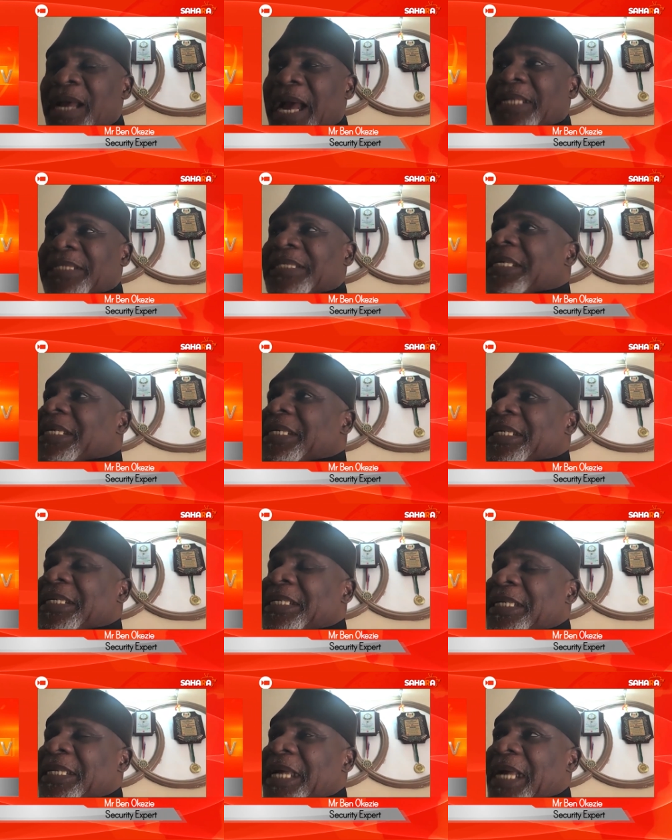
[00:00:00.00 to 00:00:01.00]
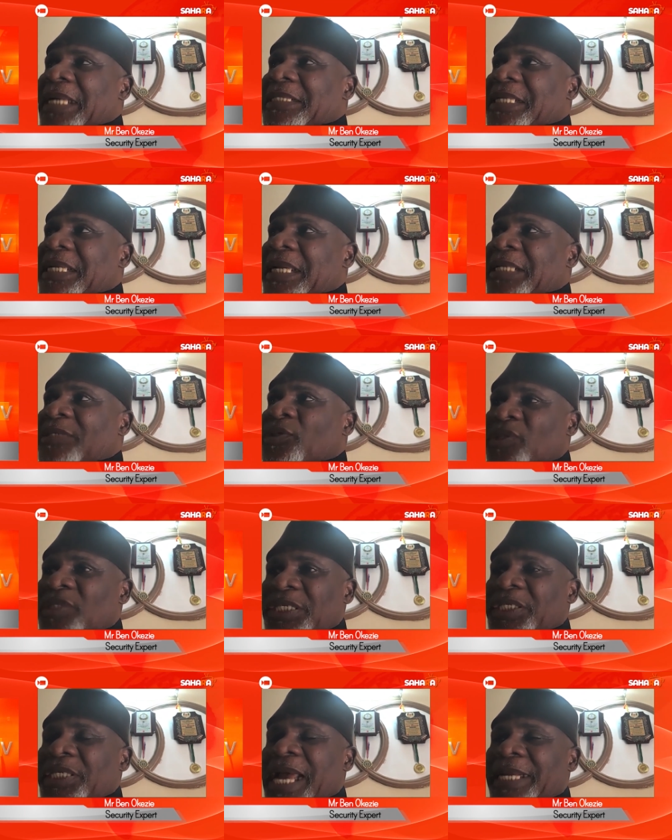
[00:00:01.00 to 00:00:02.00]
and the and the
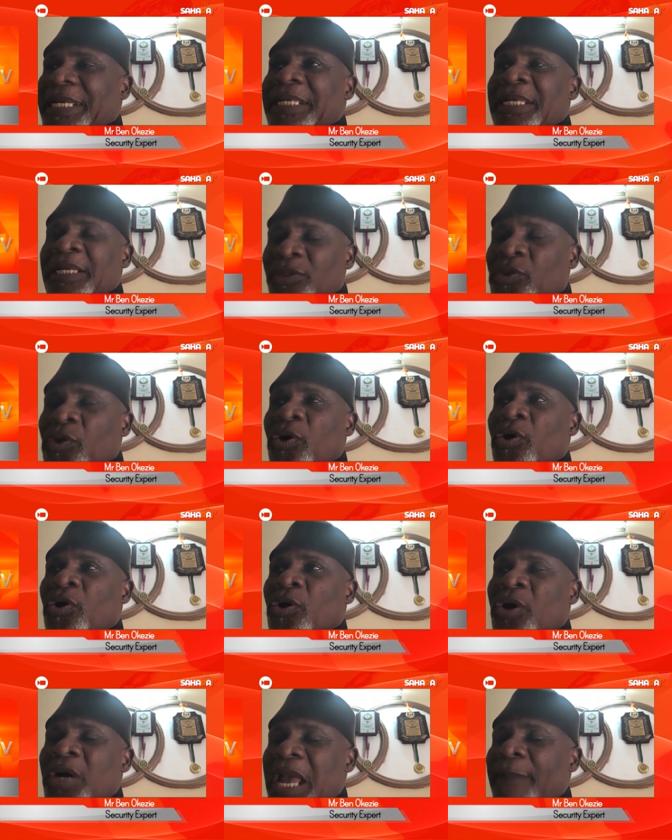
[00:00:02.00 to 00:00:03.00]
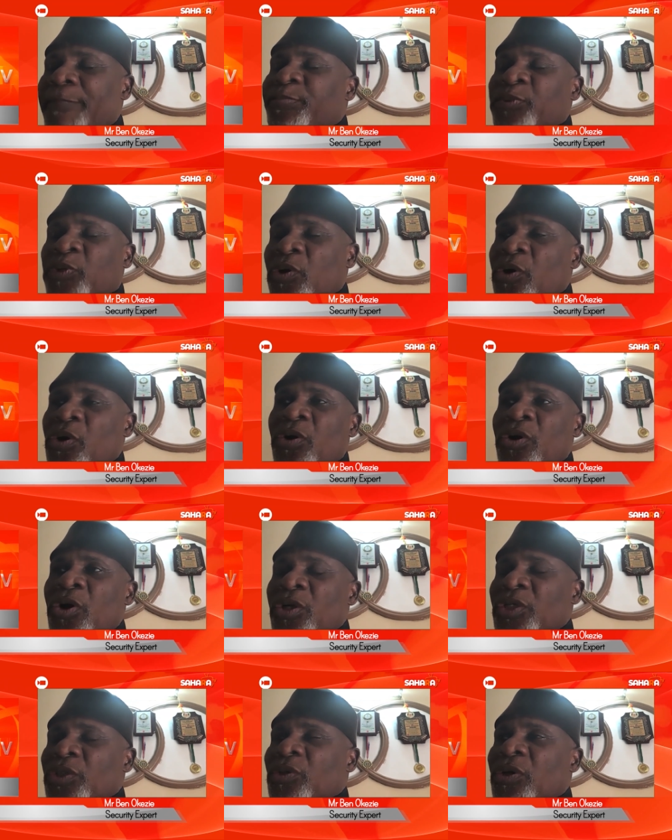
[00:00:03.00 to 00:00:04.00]
judiciary to help to
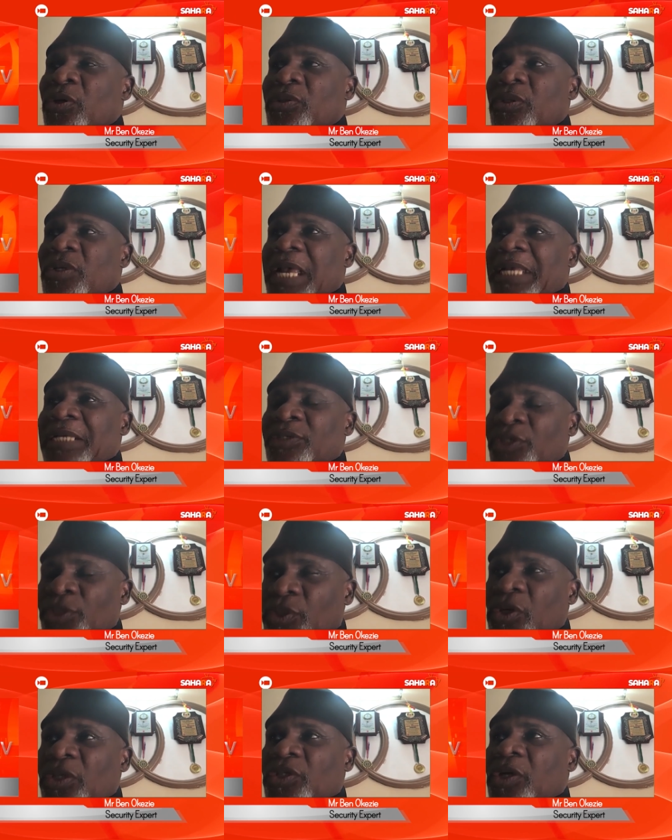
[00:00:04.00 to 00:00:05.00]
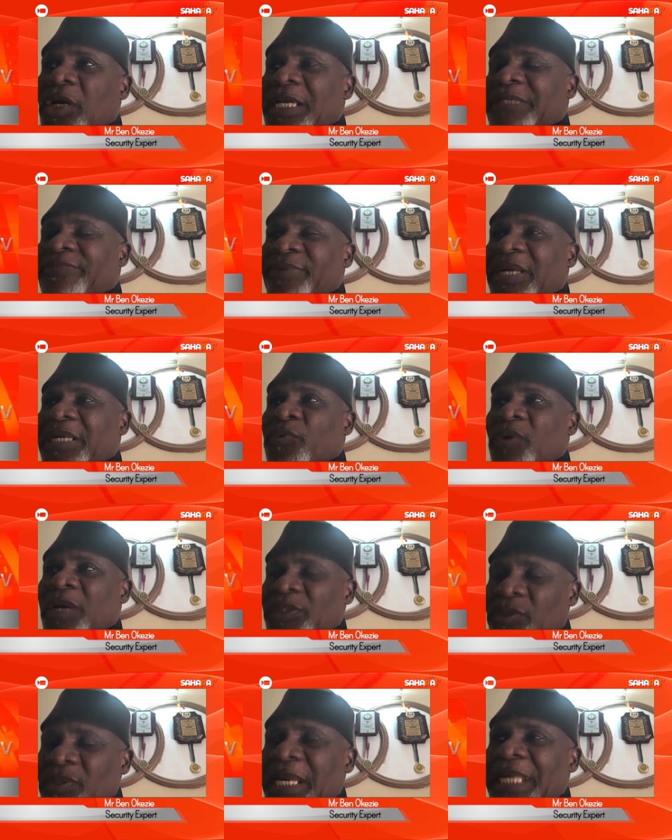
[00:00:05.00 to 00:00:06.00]
you know uh, restructure it very well
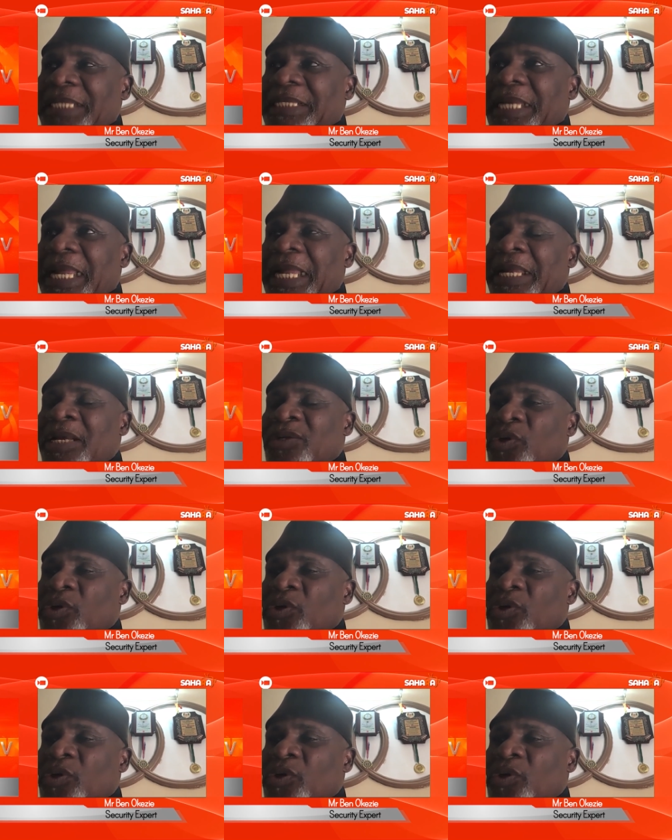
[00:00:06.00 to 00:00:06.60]
so that uh,